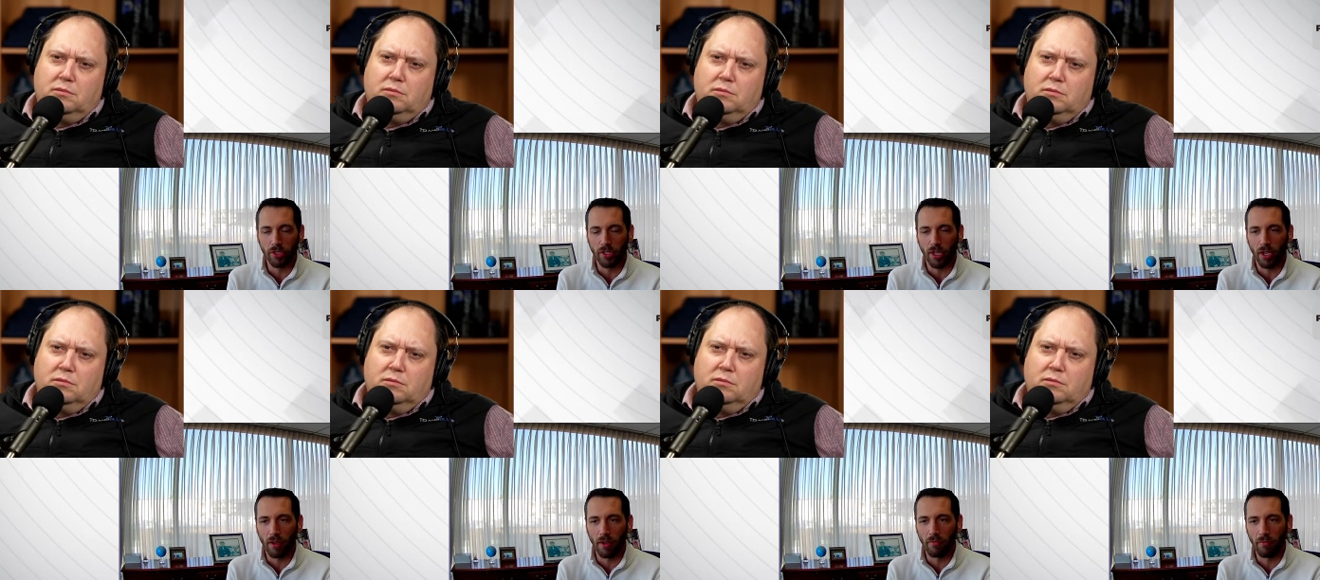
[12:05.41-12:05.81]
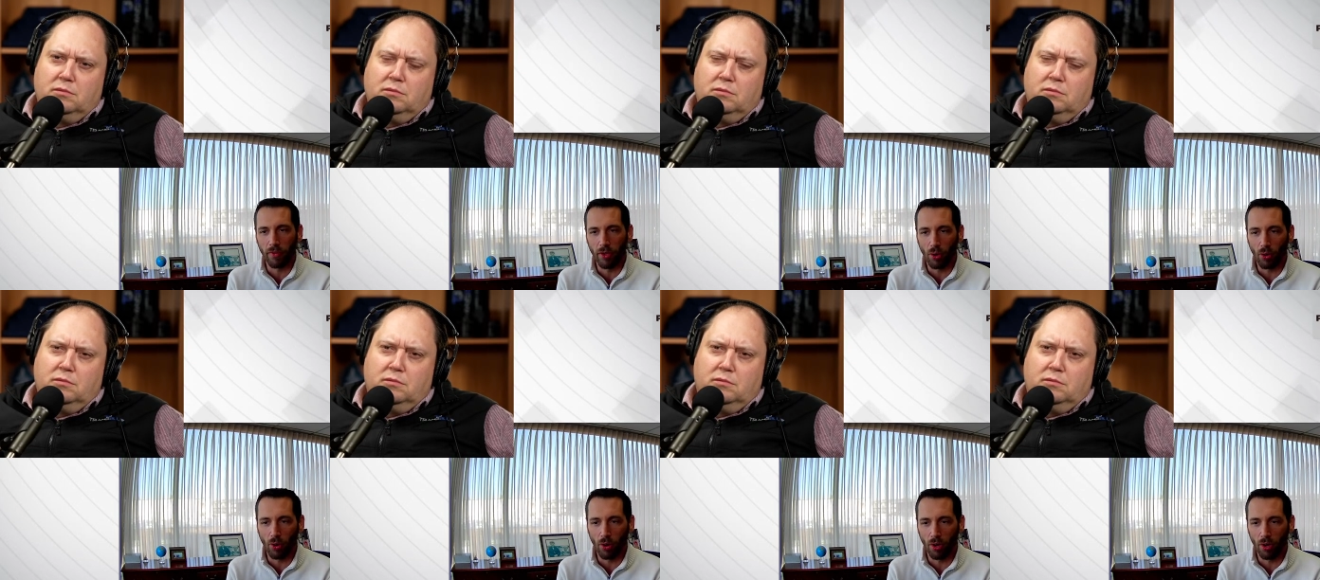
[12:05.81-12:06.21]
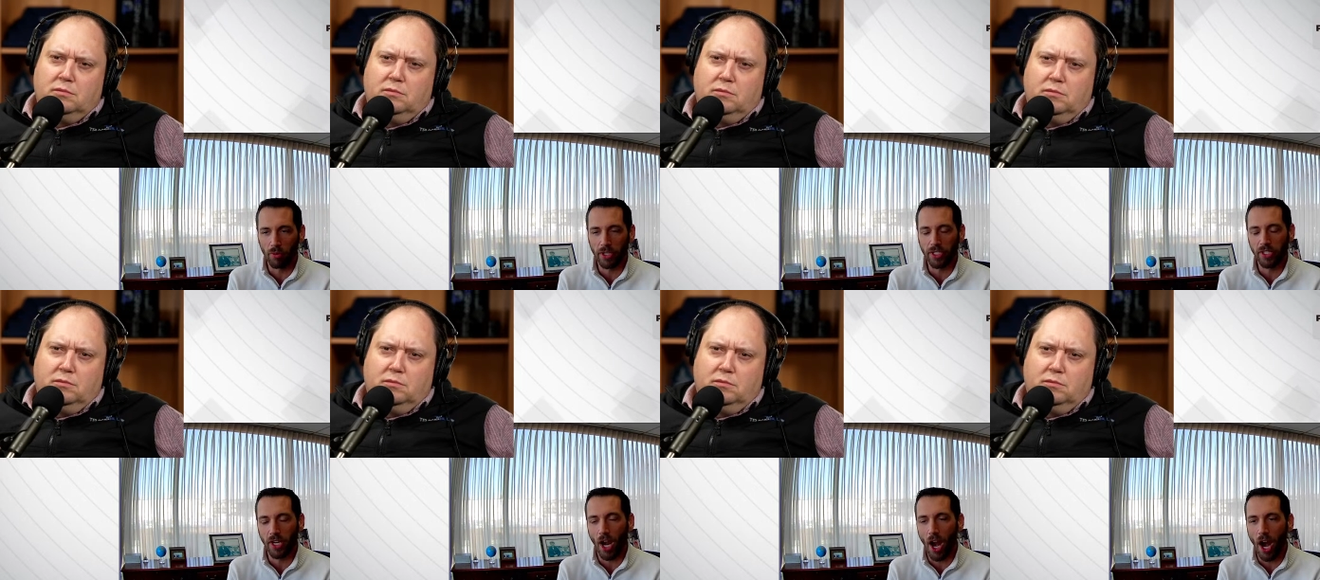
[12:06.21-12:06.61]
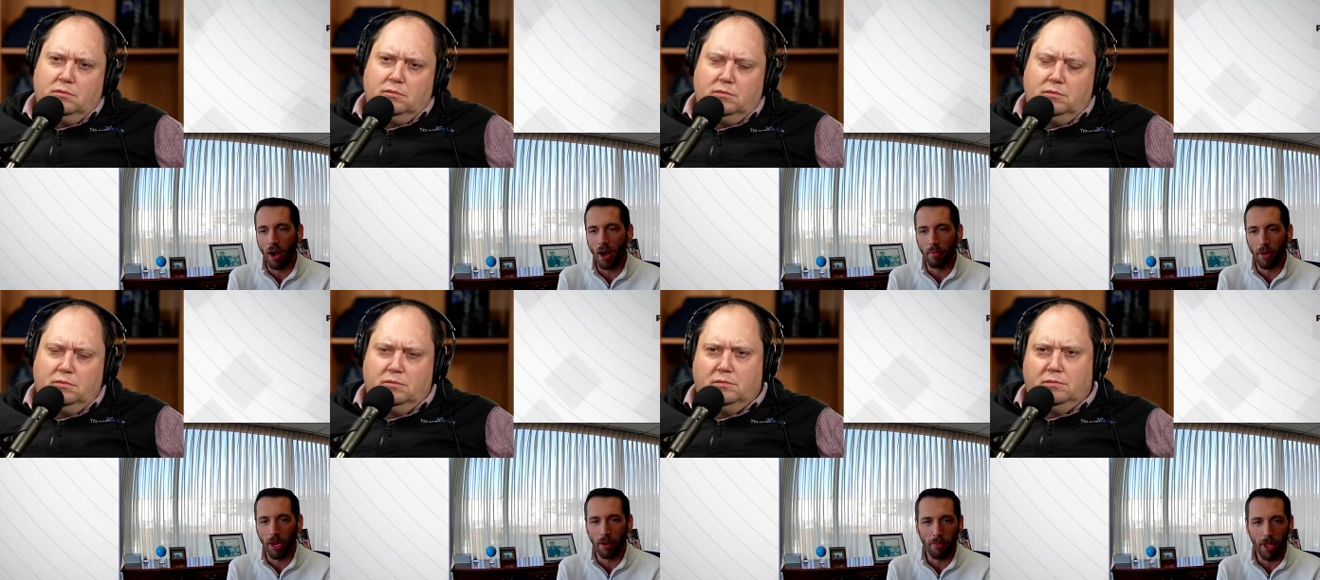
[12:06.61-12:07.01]
Speaker 1: and most of your
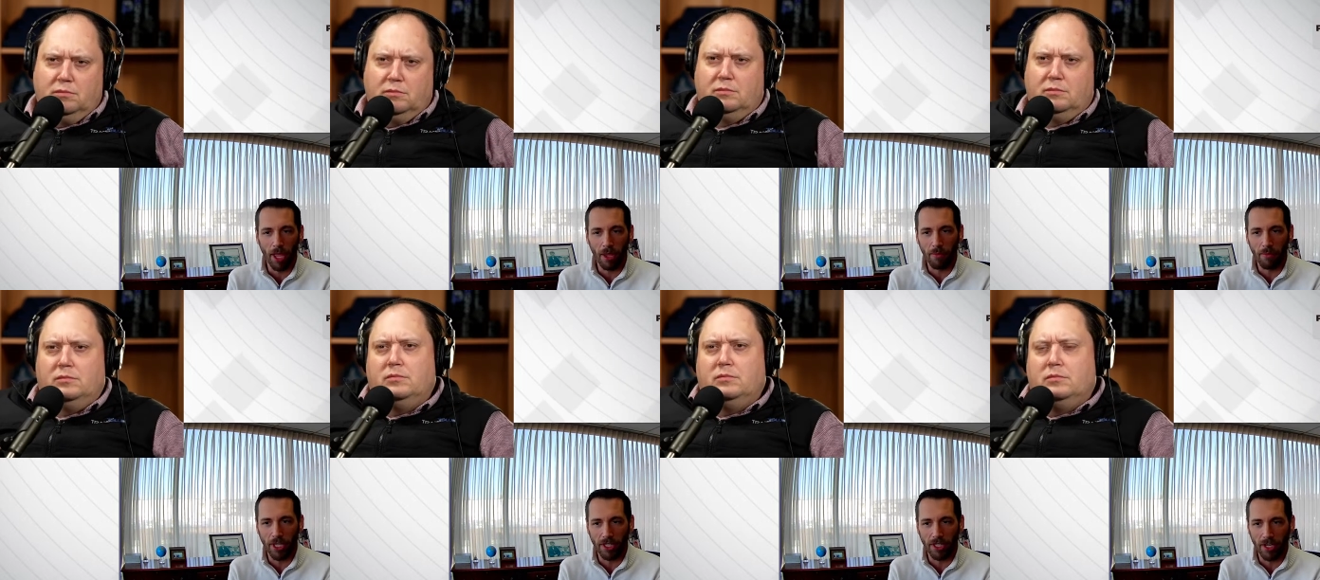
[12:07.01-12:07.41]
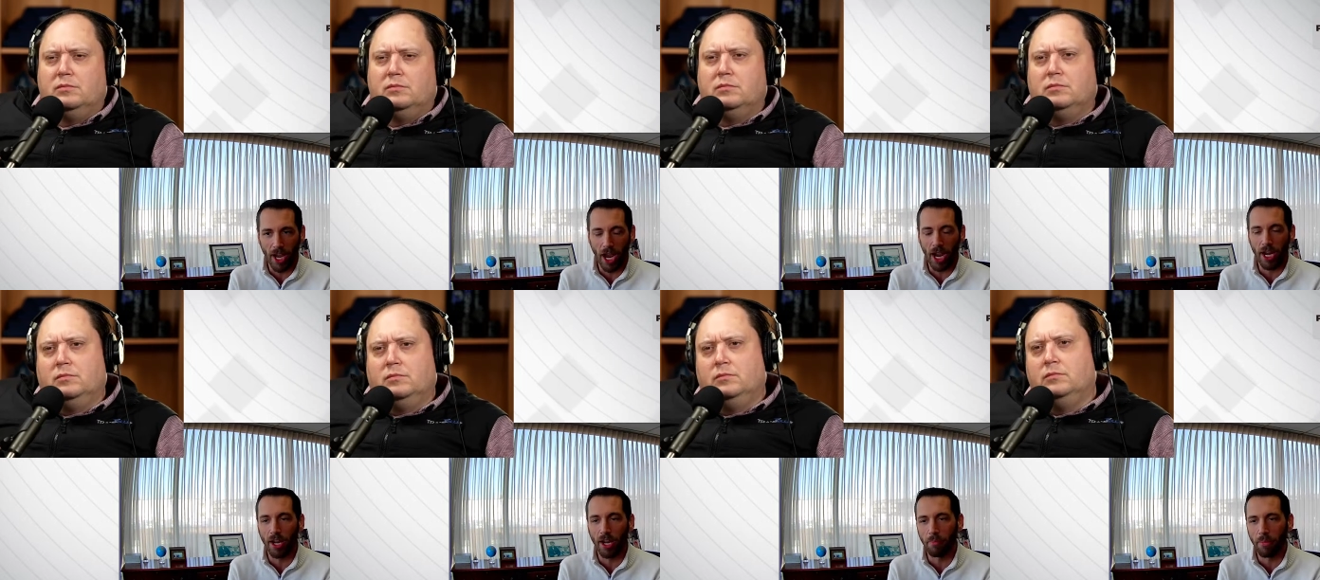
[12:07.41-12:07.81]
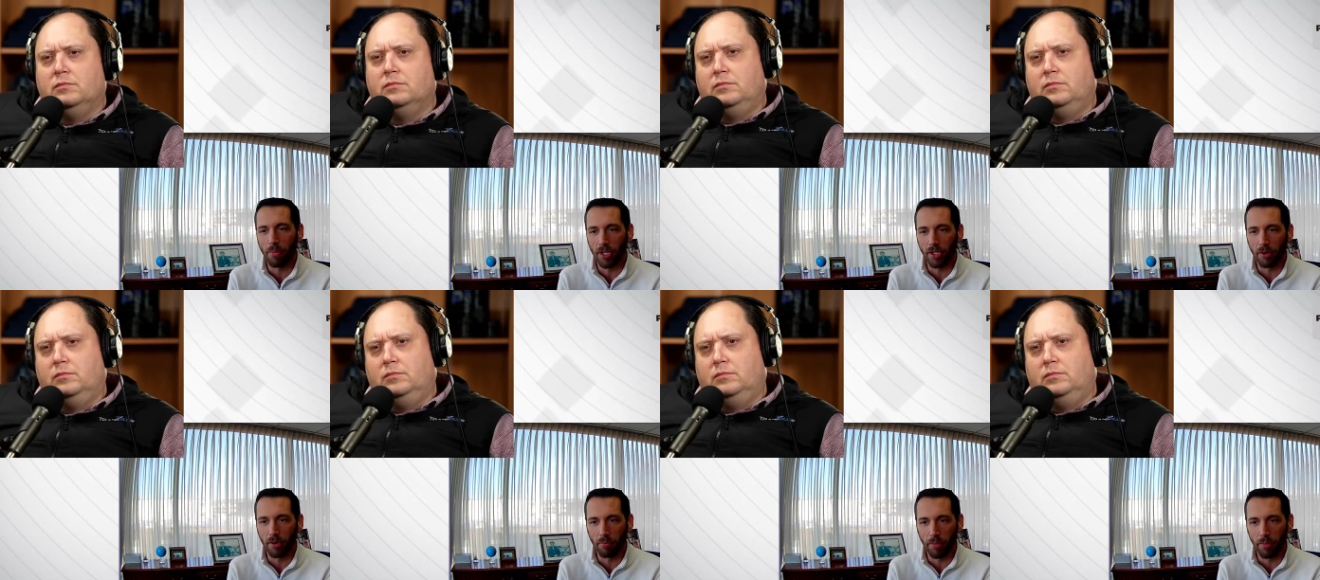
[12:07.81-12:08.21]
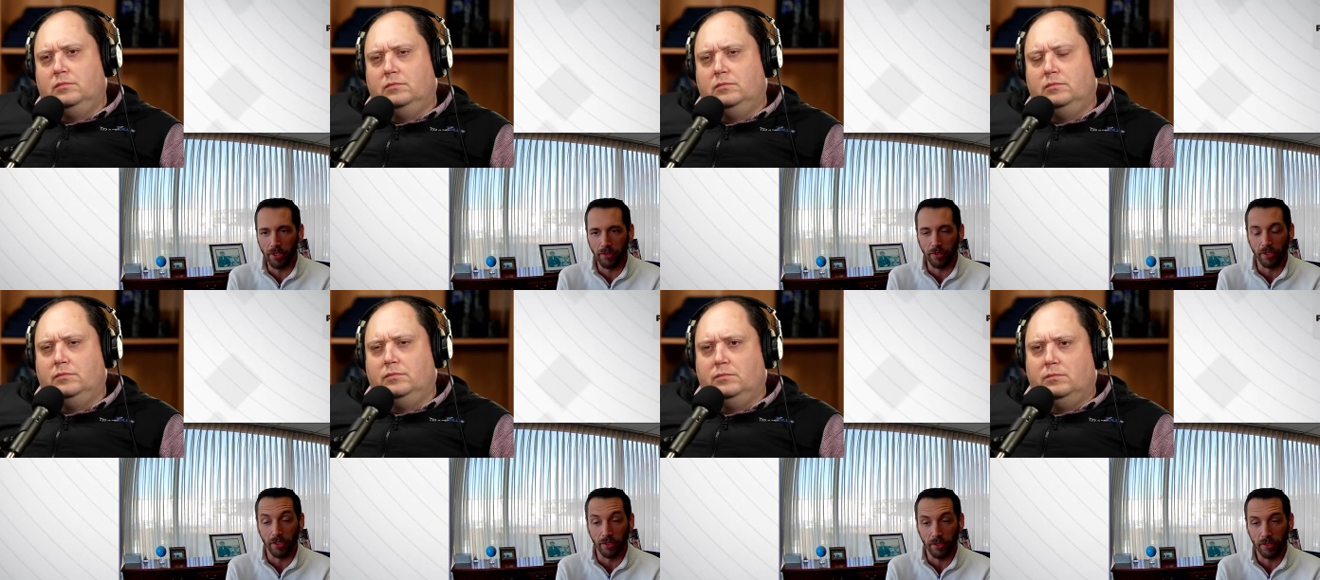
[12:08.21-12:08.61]
retirement may be tied up
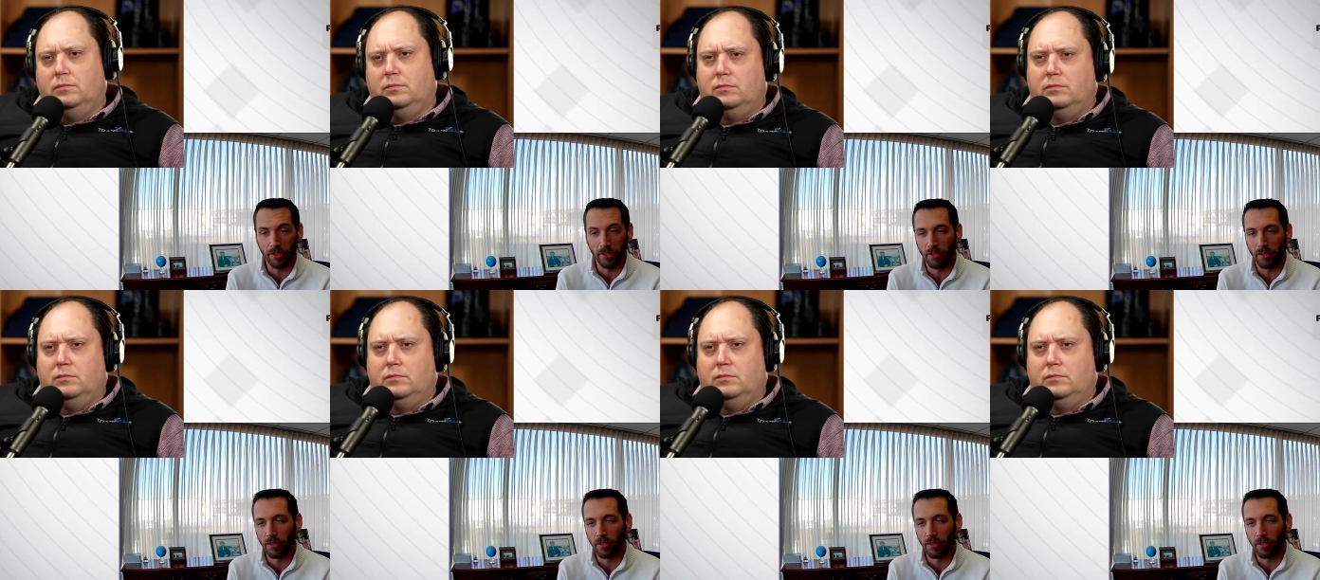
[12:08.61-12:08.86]
in your business.